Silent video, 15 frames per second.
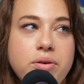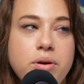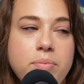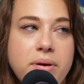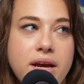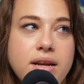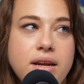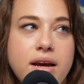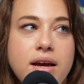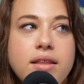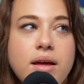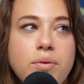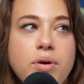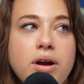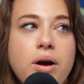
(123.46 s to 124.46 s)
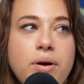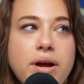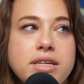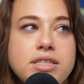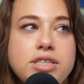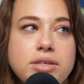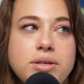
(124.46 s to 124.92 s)
to a picnic. Then we're
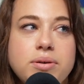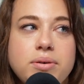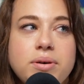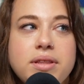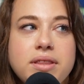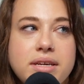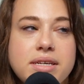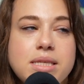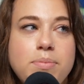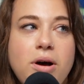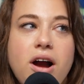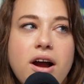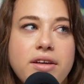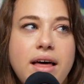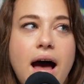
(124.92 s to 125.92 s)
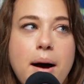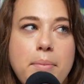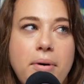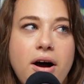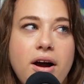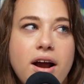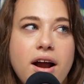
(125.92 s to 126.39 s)
going to this bar, that bar.